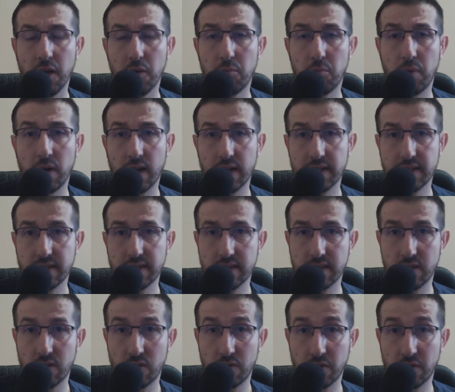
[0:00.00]
but
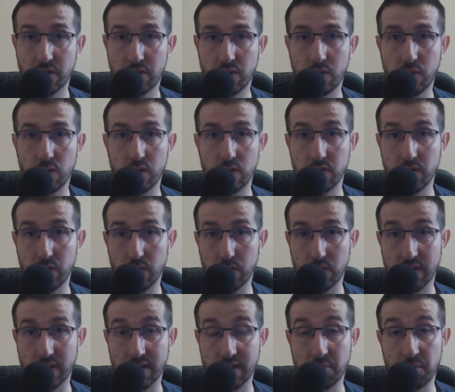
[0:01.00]
overall
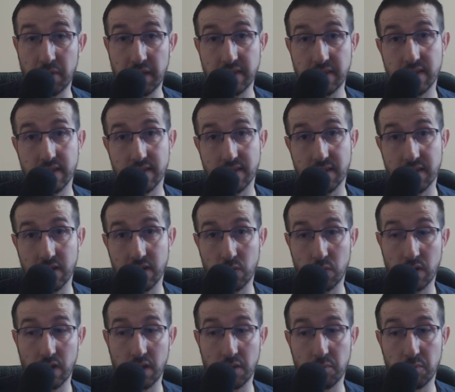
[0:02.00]
those are the basics and are
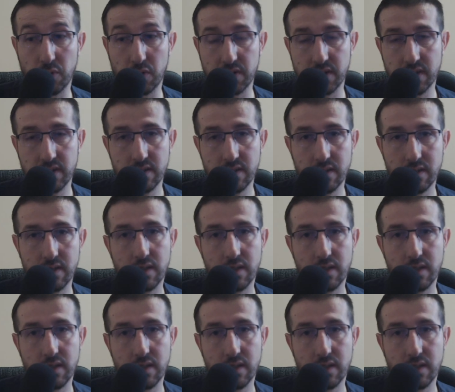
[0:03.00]
really important.